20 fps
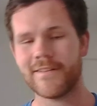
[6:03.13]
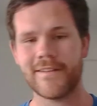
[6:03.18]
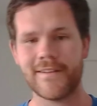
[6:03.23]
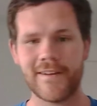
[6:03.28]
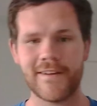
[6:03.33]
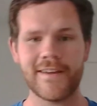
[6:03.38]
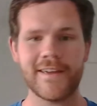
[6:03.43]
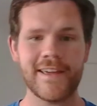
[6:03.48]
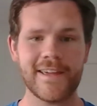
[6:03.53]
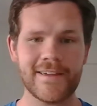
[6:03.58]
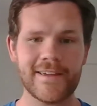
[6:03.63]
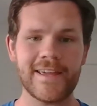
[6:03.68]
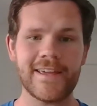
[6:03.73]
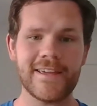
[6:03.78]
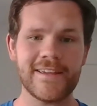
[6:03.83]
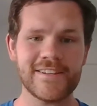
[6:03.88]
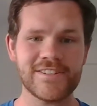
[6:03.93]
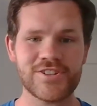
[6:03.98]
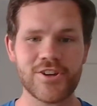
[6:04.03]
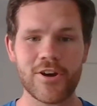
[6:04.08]

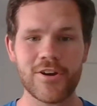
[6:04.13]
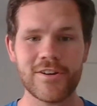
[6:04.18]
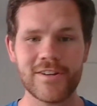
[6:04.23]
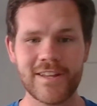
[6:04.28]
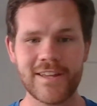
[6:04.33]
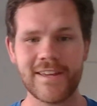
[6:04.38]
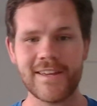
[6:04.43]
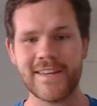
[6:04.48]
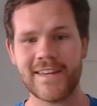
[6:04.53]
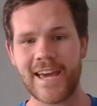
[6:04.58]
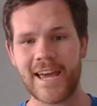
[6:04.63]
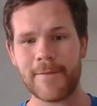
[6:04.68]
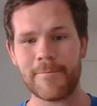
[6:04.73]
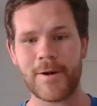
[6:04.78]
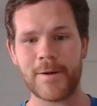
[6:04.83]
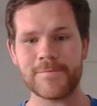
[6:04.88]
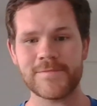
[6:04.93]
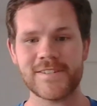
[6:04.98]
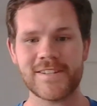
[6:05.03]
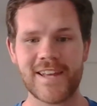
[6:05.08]
he came
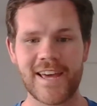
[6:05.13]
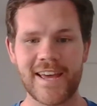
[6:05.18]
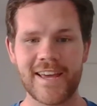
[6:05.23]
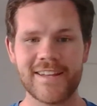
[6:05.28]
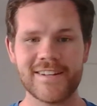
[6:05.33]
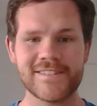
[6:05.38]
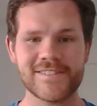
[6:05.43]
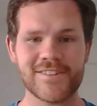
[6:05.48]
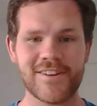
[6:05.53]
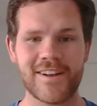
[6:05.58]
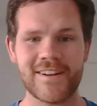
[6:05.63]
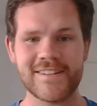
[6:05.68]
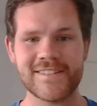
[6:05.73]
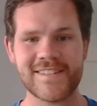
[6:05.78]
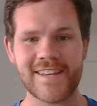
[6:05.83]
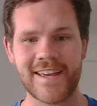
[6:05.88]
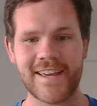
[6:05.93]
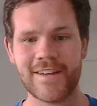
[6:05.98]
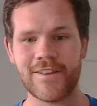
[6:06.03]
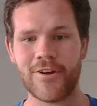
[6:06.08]
up today and decided to
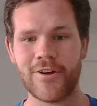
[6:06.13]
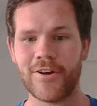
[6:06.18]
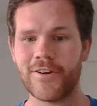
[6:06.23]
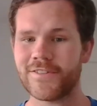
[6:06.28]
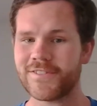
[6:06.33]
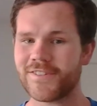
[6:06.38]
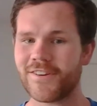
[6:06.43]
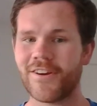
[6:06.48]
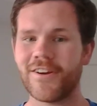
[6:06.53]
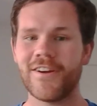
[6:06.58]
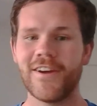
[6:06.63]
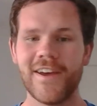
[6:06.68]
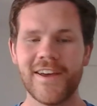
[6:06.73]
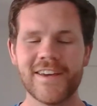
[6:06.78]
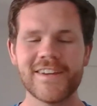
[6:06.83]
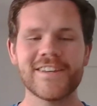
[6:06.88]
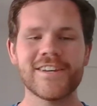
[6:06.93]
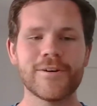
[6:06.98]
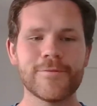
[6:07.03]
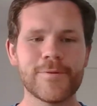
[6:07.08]
say hello, so
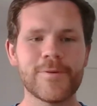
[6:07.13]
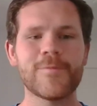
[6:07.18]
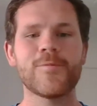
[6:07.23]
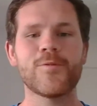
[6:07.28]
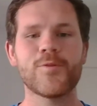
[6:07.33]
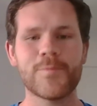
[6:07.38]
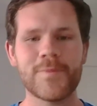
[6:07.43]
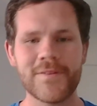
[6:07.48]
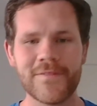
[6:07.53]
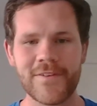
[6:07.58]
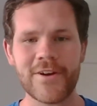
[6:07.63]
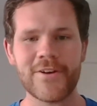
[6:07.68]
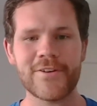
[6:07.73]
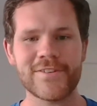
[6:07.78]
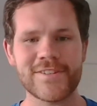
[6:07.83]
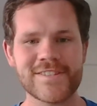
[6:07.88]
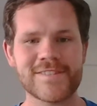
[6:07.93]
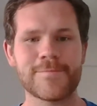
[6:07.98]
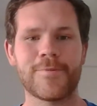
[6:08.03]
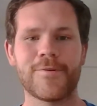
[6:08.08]
Gilbert will be very
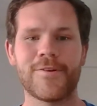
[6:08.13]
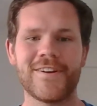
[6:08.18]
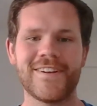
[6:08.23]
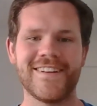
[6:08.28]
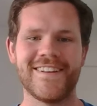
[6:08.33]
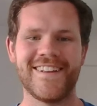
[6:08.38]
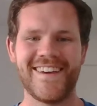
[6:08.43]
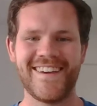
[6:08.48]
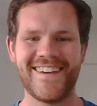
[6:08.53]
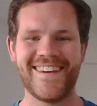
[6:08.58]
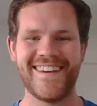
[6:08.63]
disappointed.